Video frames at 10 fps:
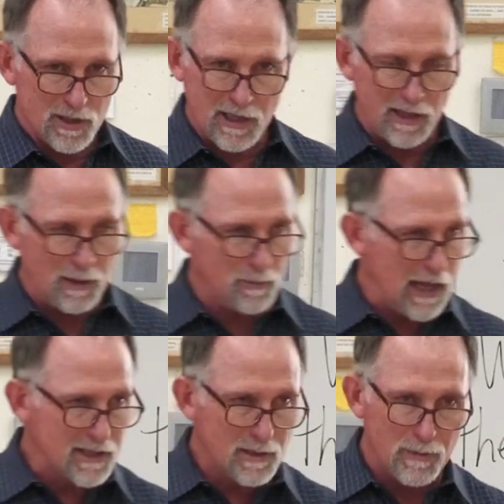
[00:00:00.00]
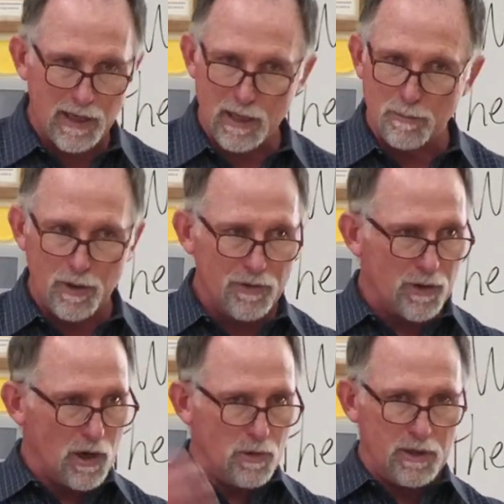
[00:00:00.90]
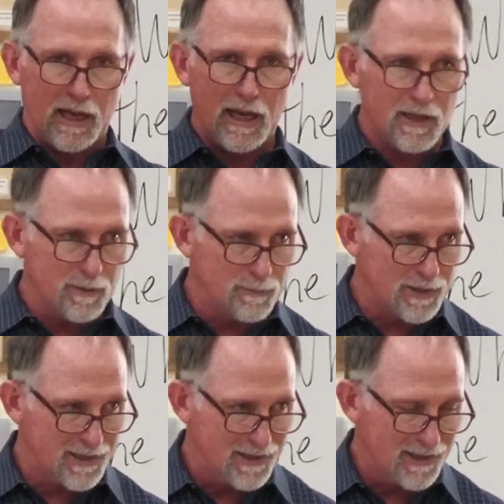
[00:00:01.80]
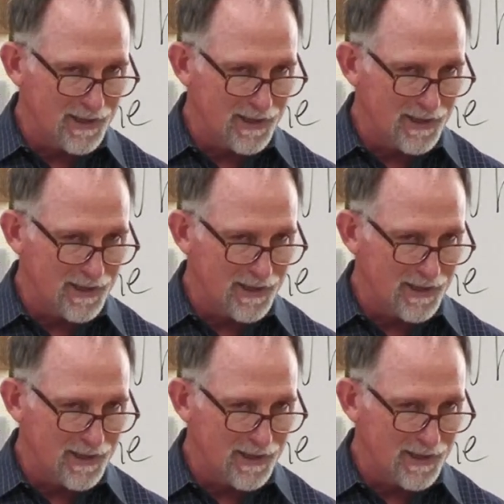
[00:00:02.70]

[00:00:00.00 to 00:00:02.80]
to send them lots of money to build their own kingdoms,